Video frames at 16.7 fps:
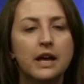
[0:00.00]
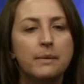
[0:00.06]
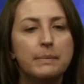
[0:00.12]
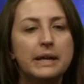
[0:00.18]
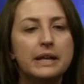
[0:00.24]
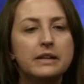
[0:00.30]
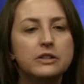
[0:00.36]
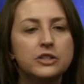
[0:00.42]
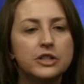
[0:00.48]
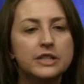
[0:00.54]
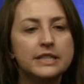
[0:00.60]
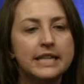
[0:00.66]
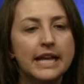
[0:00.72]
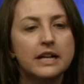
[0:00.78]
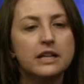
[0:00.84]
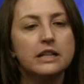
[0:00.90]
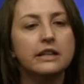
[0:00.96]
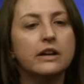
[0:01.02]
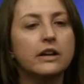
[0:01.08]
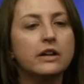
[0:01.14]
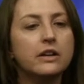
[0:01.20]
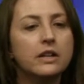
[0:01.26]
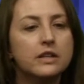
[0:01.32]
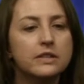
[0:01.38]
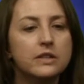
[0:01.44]
But just take a
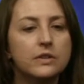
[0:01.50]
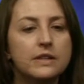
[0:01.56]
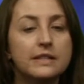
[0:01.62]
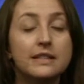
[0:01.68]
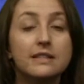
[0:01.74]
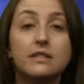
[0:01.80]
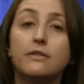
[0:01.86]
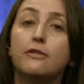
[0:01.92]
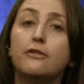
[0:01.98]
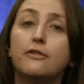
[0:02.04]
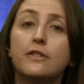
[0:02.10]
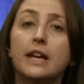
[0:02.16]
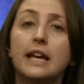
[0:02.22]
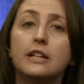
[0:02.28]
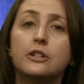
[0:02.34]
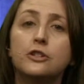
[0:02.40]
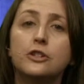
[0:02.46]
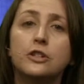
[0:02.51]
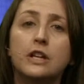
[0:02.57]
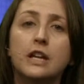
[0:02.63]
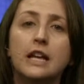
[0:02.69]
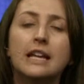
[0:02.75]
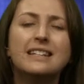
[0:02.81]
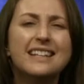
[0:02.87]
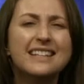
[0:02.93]
look. So this is a fish.
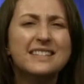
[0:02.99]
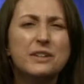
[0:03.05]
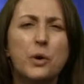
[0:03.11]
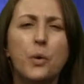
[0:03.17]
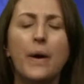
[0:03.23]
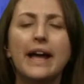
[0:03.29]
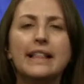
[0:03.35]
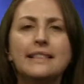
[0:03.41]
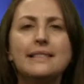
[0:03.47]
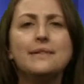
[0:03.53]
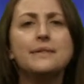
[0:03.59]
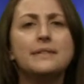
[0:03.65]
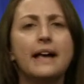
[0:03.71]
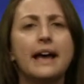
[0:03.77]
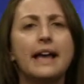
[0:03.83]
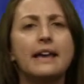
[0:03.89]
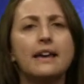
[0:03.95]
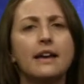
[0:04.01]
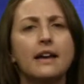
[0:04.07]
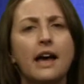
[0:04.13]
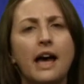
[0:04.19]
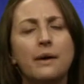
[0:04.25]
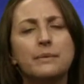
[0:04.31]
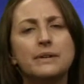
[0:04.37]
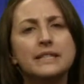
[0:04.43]
It doesn't quite look like,
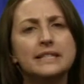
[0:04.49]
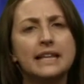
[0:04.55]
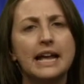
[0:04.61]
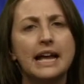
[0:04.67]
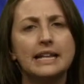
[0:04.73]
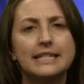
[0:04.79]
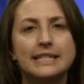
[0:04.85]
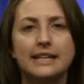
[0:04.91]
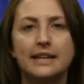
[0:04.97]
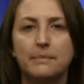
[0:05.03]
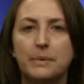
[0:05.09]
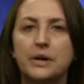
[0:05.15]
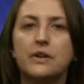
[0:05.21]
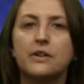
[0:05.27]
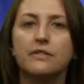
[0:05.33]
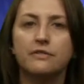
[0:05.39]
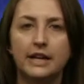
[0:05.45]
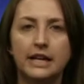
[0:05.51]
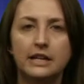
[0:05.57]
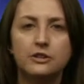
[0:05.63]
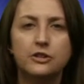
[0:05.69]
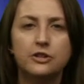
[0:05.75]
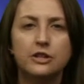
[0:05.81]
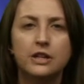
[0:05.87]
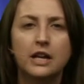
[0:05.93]
I would say, a typical
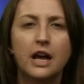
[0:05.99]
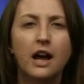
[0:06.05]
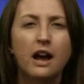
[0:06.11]
fish.